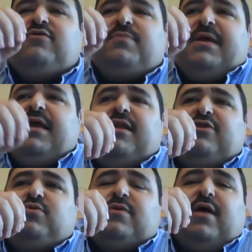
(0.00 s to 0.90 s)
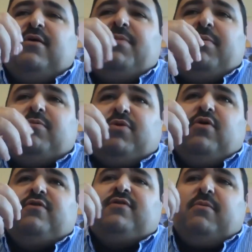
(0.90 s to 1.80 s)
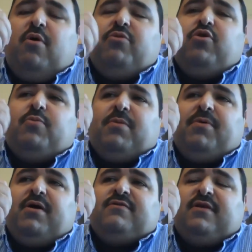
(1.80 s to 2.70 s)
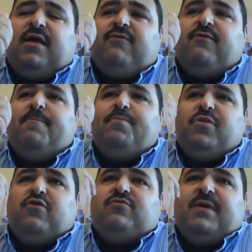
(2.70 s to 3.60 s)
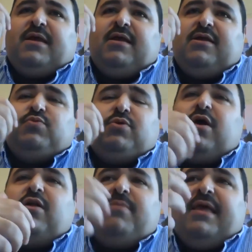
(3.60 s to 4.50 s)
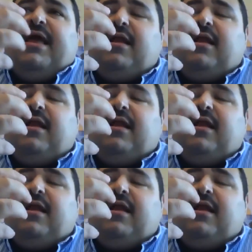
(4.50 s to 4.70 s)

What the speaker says: speak English with other people, because the moment you prepare yourself to speak English, we're not going to be